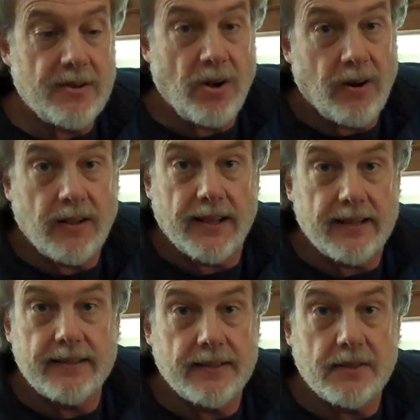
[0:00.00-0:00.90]
gnarly,
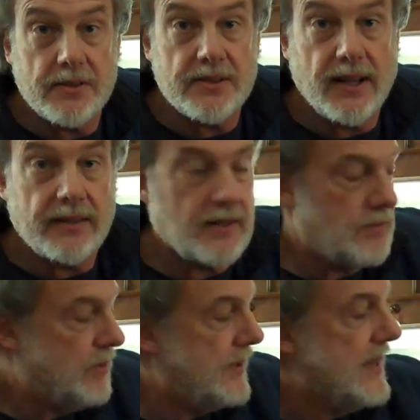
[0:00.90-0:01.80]
you know, just not
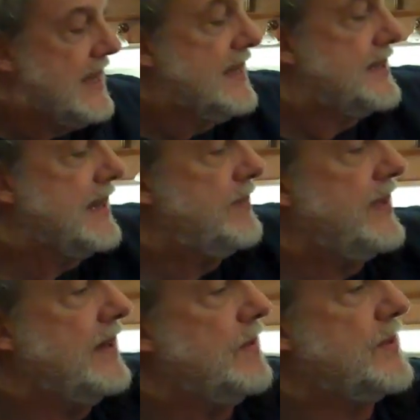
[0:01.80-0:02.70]
good wood. Same
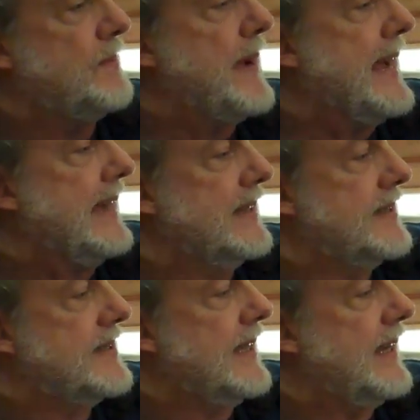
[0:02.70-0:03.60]
thing with the back and the
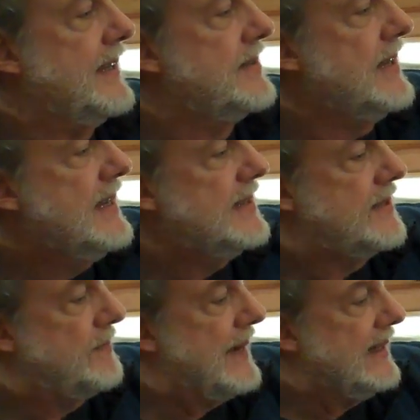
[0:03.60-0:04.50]
sides.
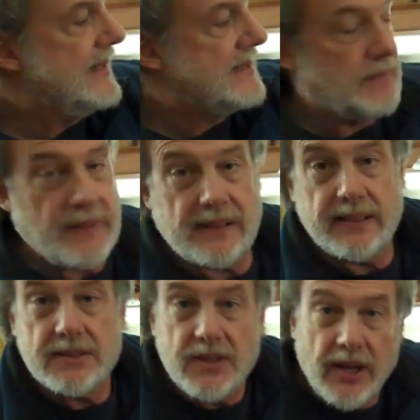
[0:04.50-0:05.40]
Sapele
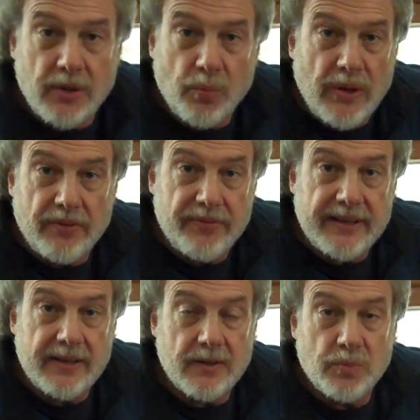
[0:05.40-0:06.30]
typically is not a
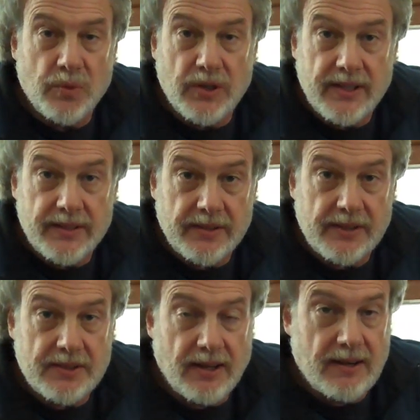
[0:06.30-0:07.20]
well-figured wood in their
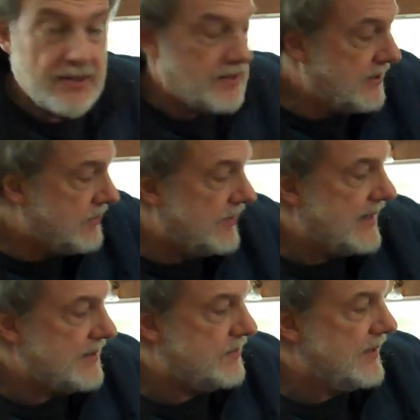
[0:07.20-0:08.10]
guitars. This one
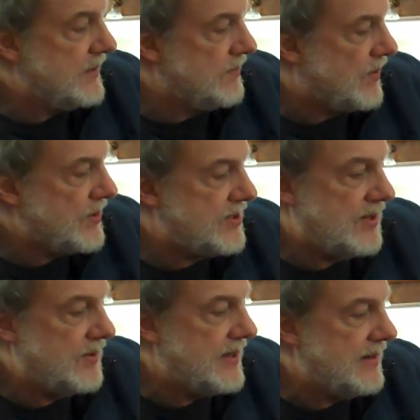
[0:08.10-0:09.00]
is more
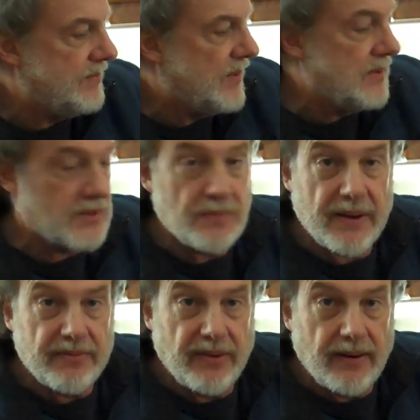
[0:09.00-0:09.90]
so than most
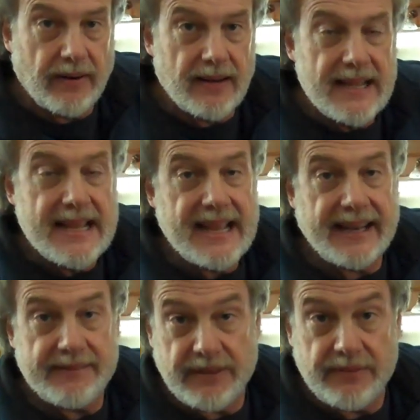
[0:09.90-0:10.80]
by far, and
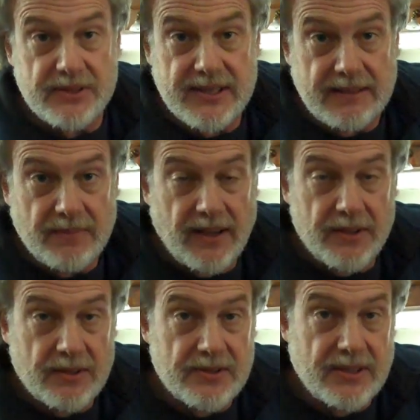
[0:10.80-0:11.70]
I've even seen
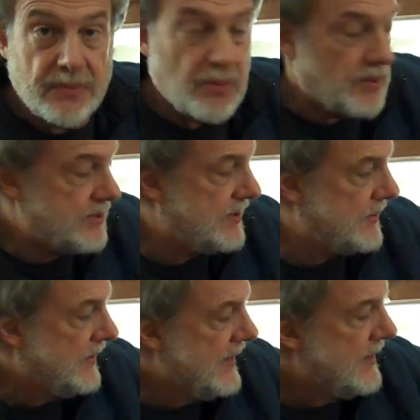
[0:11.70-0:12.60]
others that are more so.